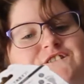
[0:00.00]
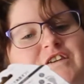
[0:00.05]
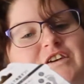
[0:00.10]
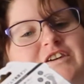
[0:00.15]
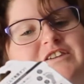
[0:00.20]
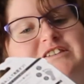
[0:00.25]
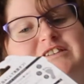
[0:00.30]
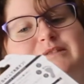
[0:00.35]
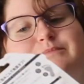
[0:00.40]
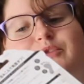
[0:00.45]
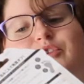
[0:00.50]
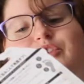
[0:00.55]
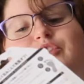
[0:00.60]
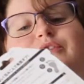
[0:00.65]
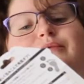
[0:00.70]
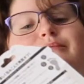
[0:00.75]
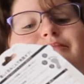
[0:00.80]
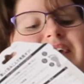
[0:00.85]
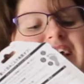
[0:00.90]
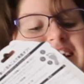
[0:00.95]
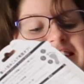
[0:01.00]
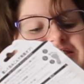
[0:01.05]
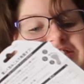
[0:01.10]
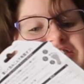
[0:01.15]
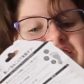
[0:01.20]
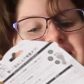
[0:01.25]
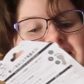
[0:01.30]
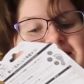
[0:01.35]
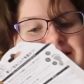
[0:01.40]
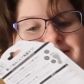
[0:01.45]
Smooth
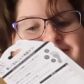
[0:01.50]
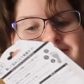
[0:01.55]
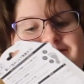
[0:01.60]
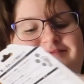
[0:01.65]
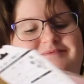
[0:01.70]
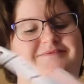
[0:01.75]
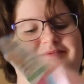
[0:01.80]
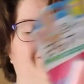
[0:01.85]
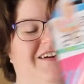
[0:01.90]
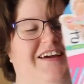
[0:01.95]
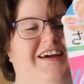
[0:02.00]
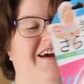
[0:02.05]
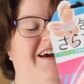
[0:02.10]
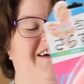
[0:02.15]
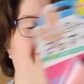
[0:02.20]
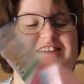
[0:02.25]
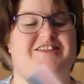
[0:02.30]
Magic and